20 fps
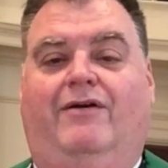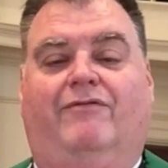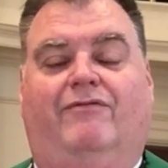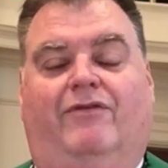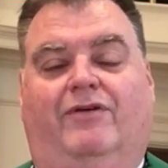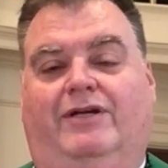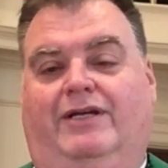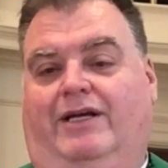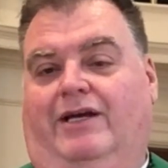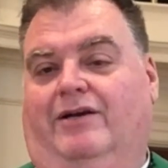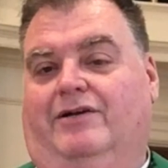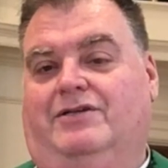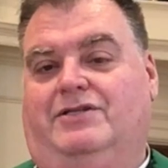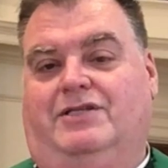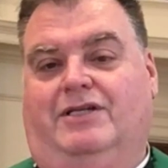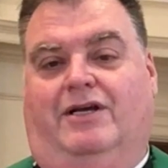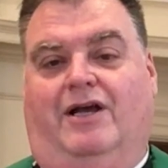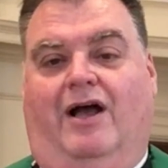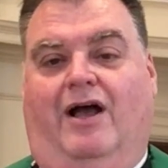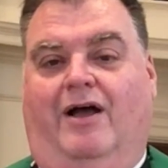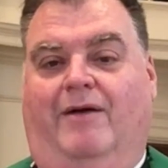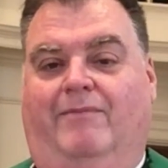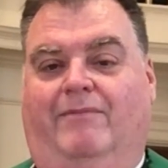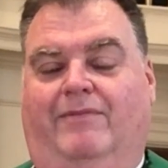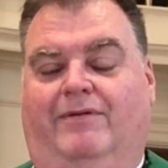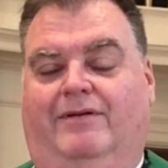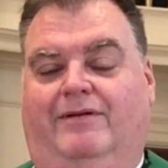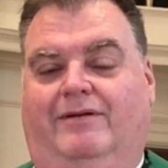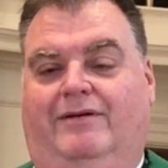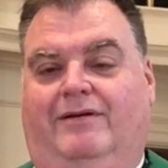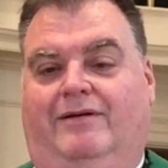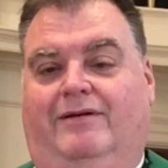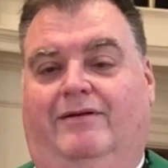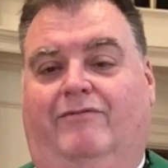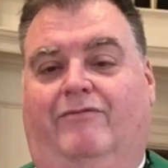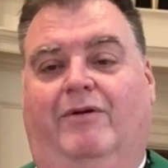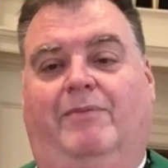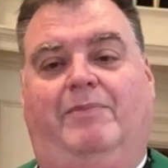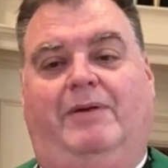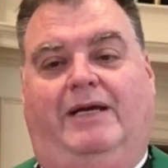for years to come,
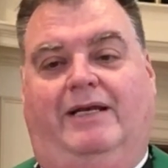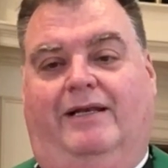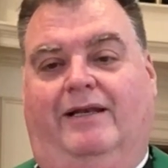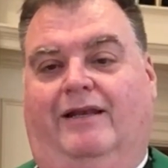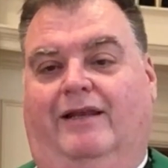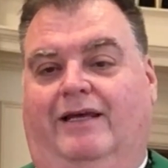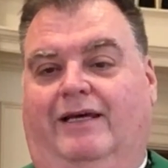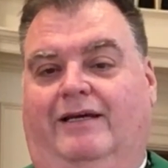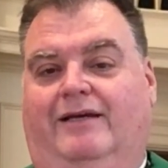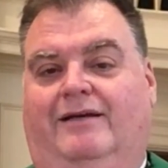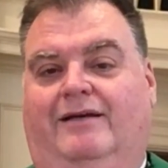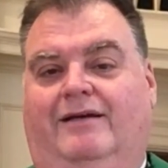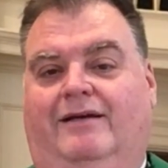repeatedly.